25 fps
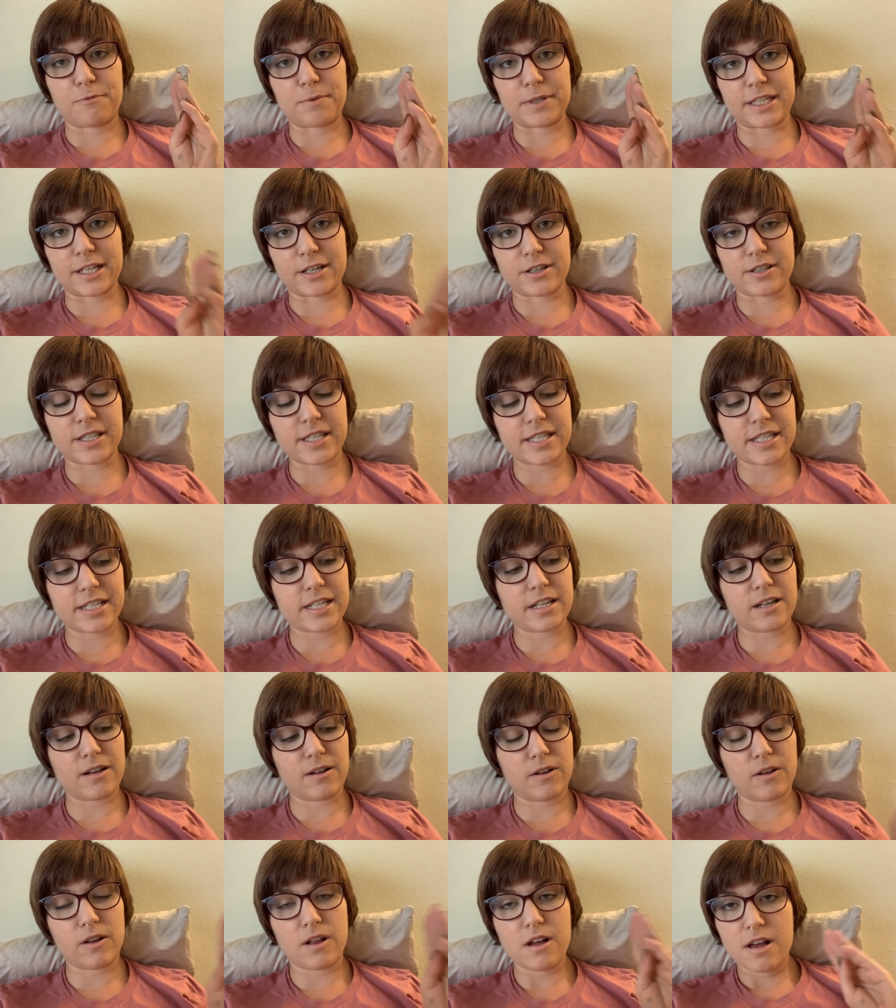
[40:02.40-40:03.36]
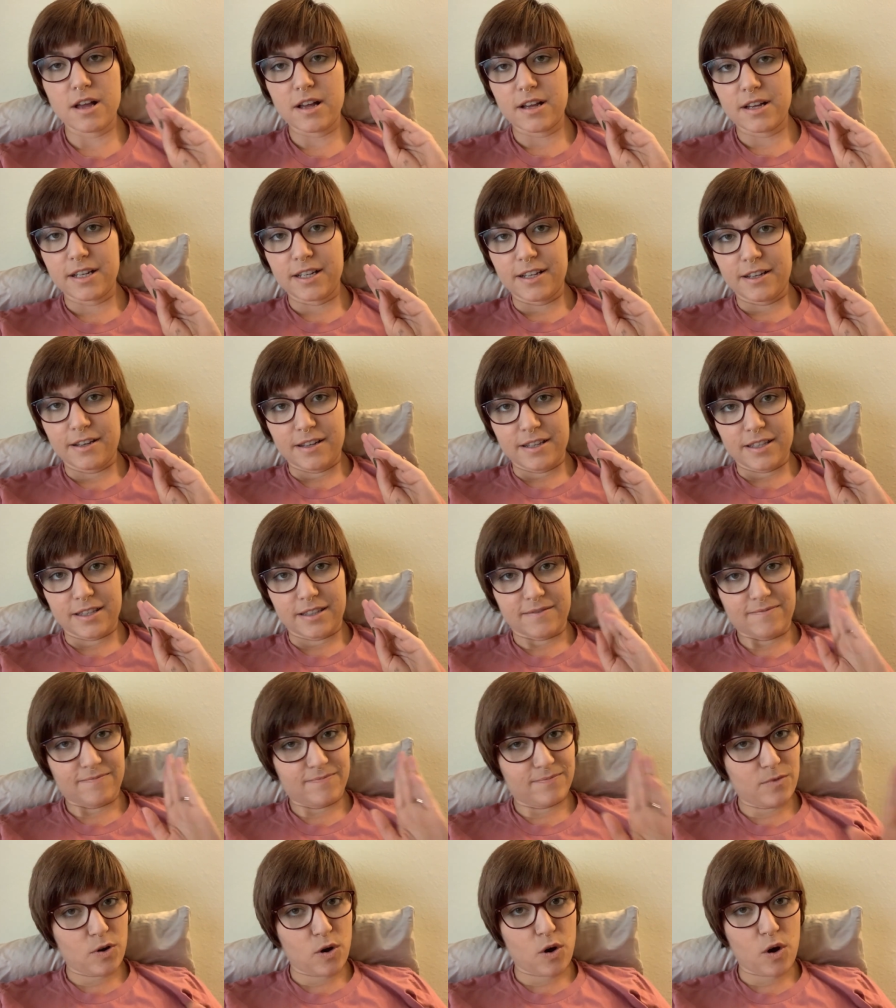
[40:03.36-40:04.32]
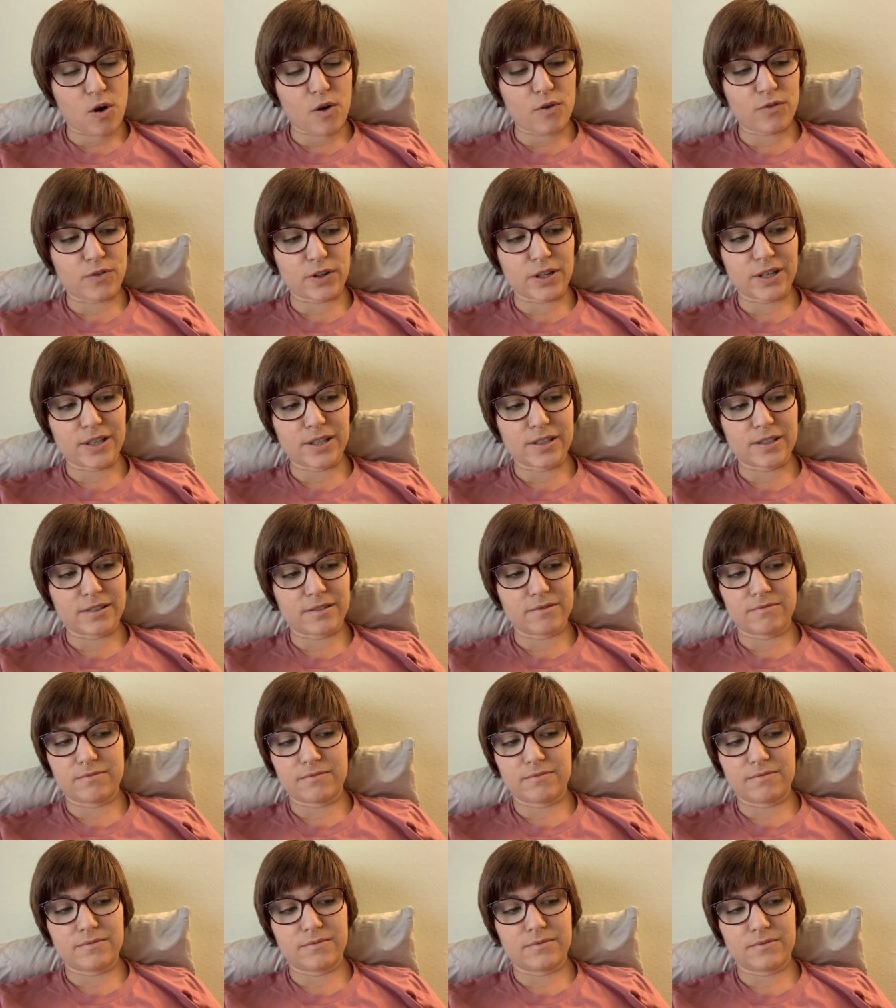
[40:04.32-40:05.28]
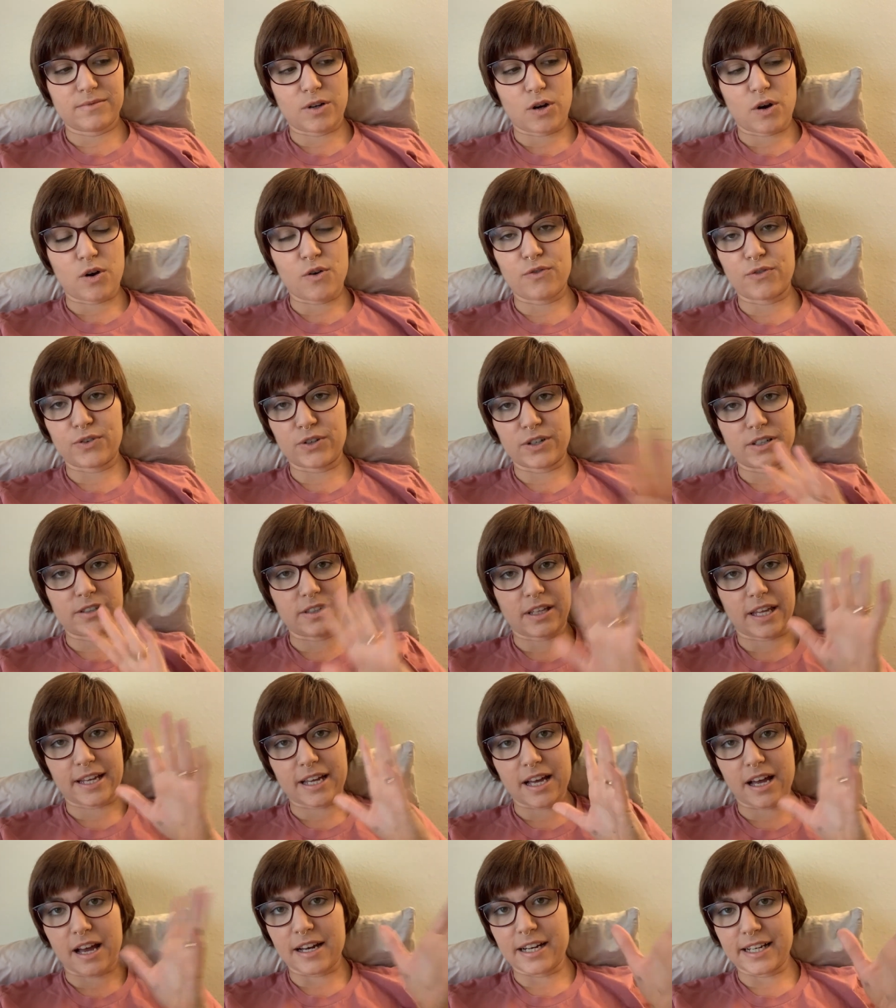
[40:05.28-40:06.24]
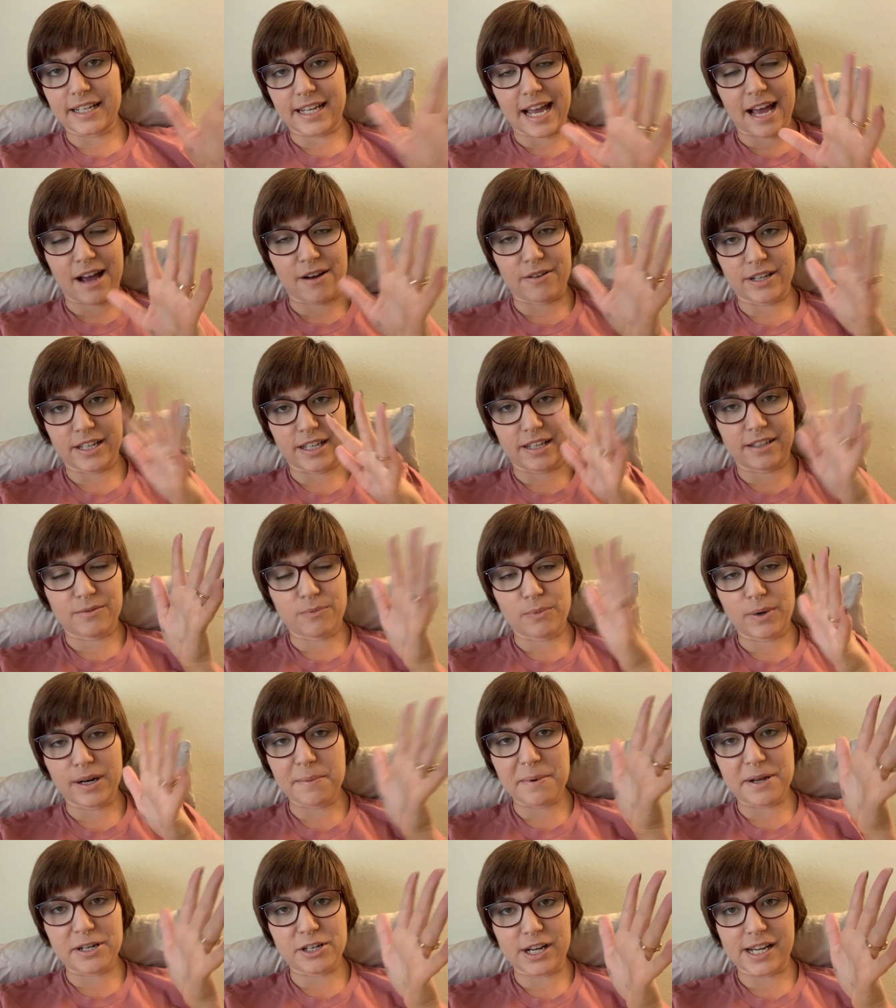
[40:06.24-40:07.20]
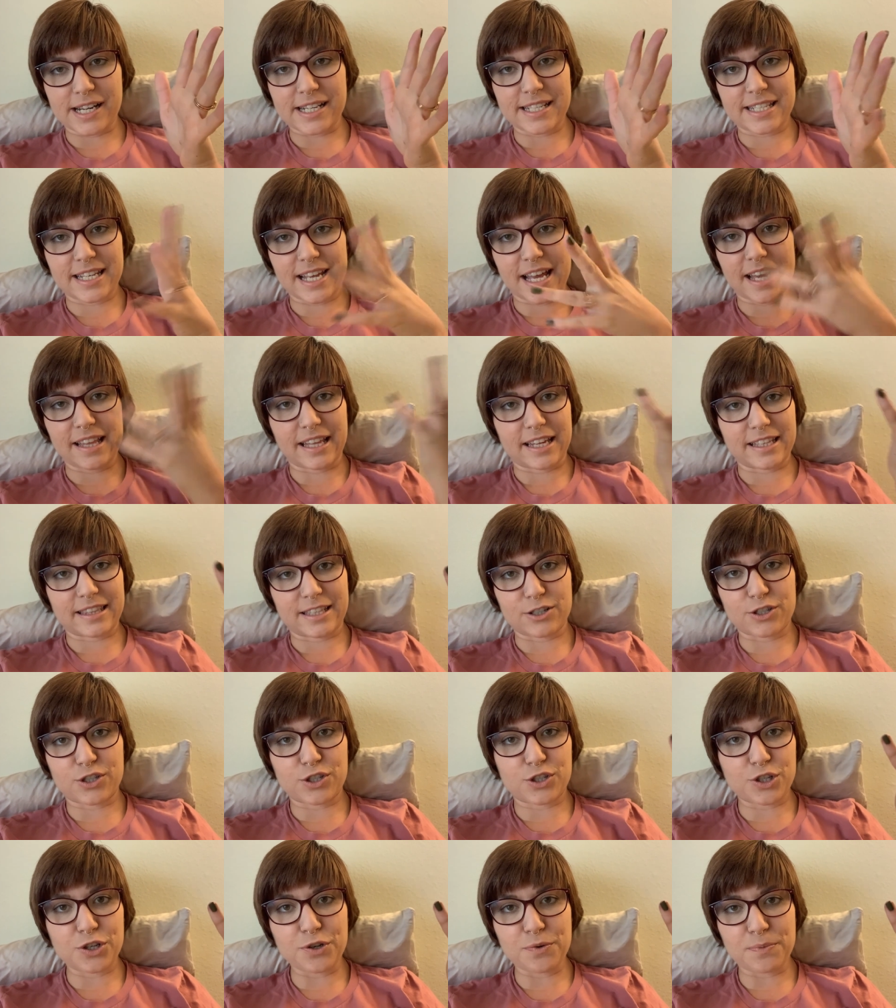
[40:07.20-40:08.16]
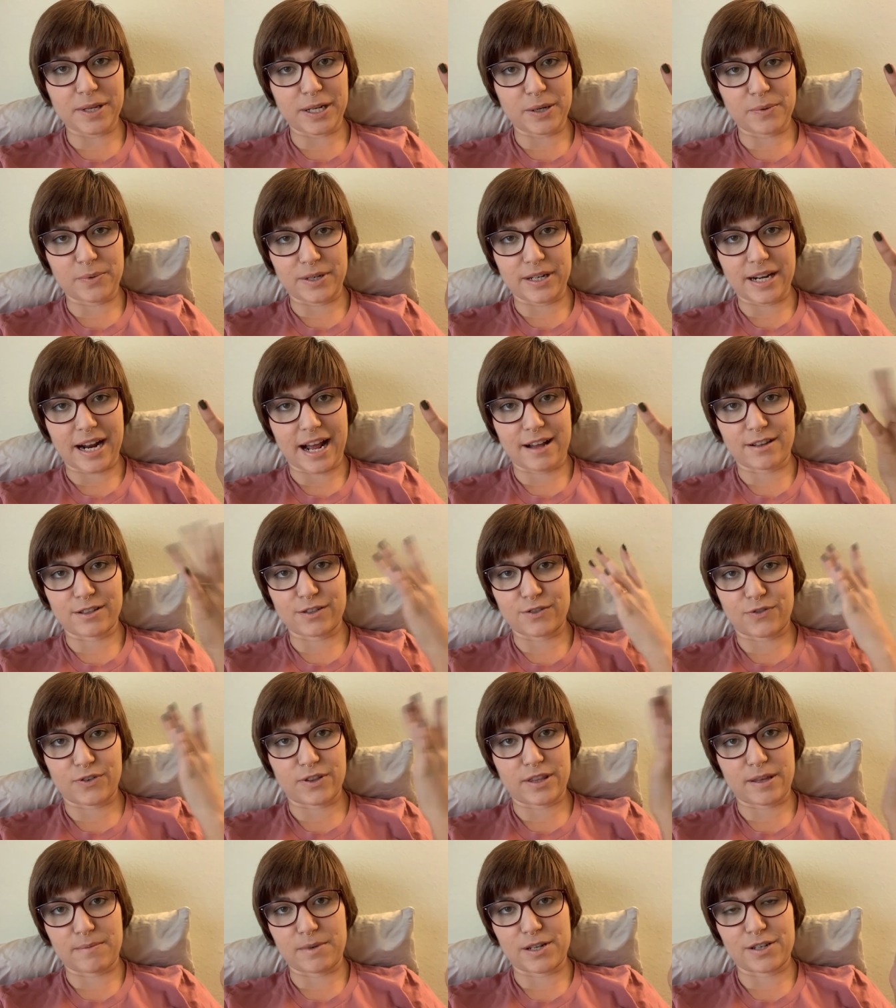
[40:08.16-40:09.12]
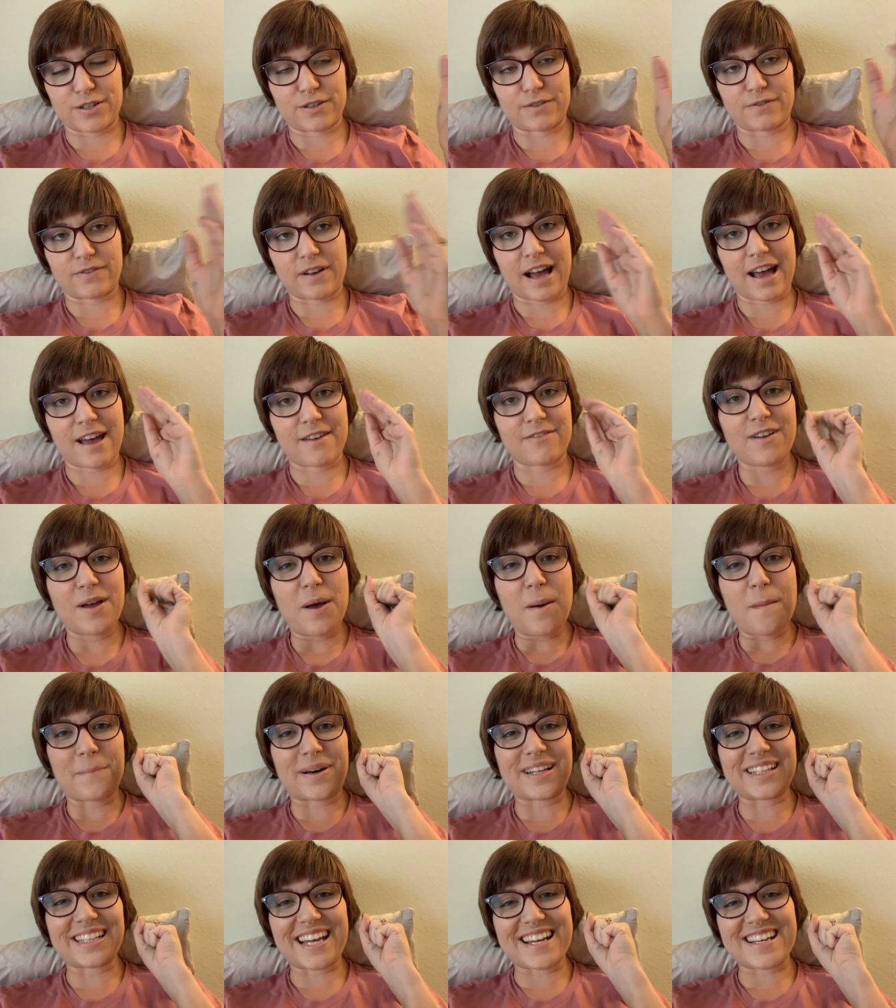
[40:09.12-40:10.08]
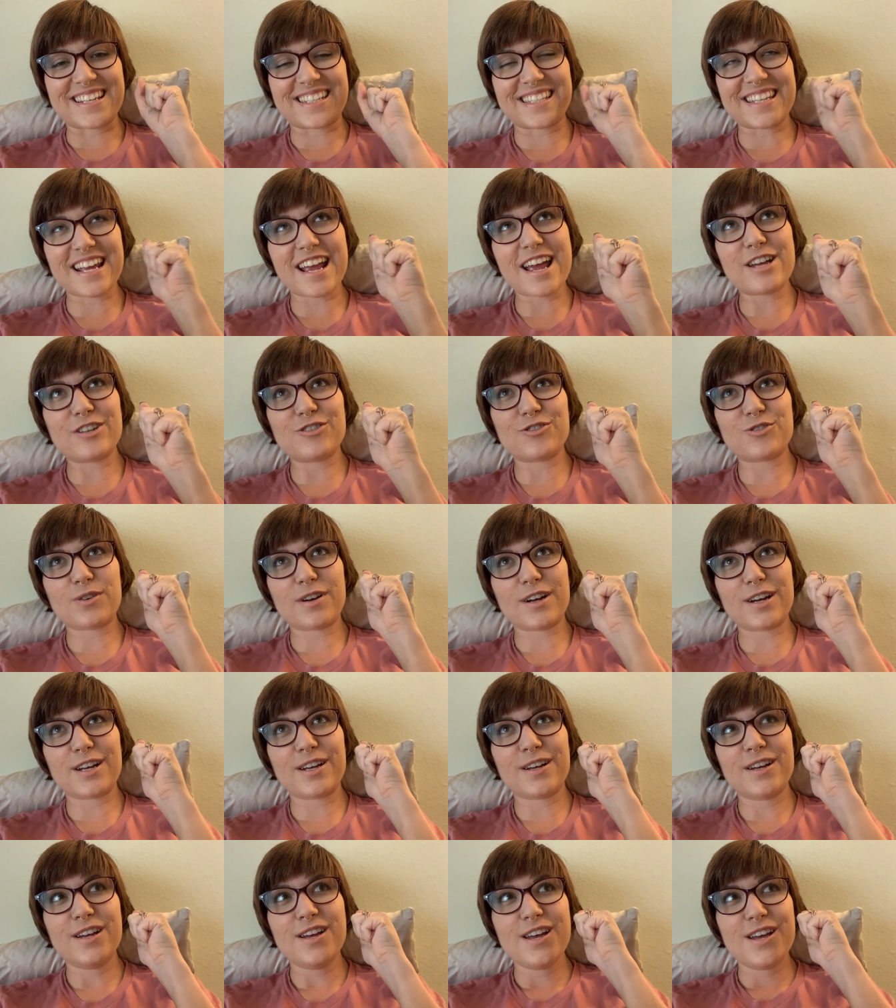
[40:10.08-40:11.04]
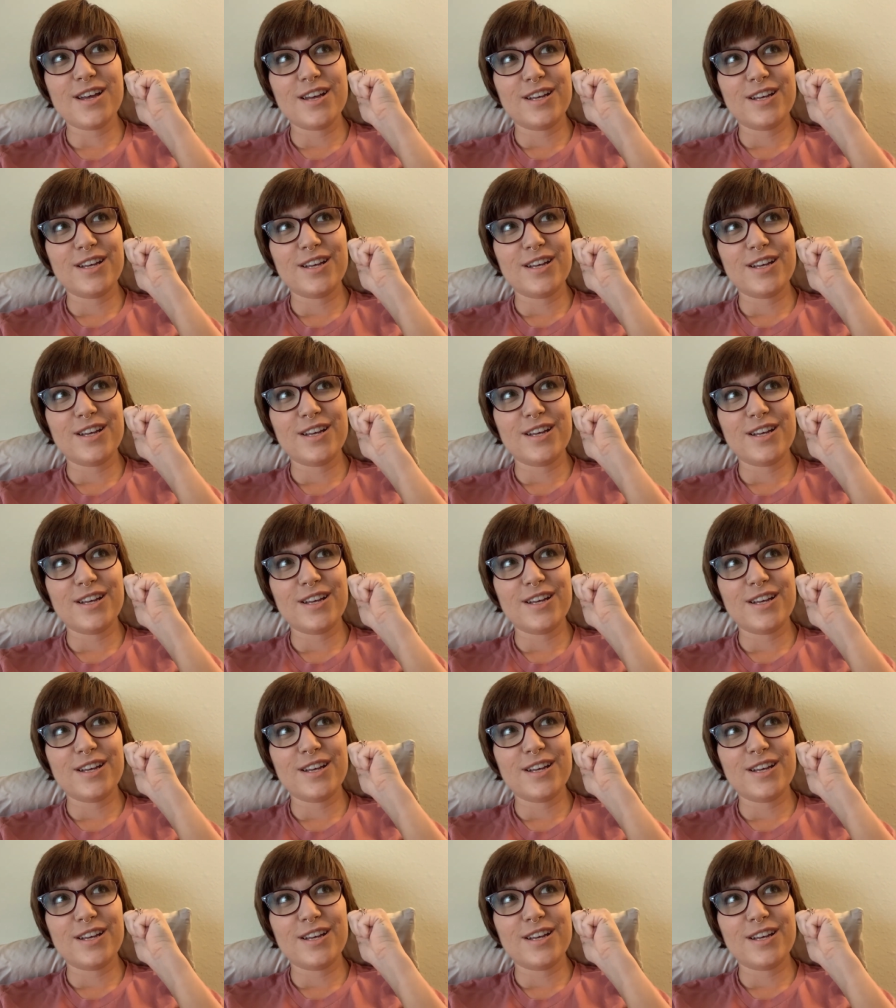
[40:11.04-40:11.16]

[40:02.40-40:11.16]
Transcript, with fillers: but they're still over over like unaccounted what am i trying to say like there's too many wyrdhounds for them to survive but lysandra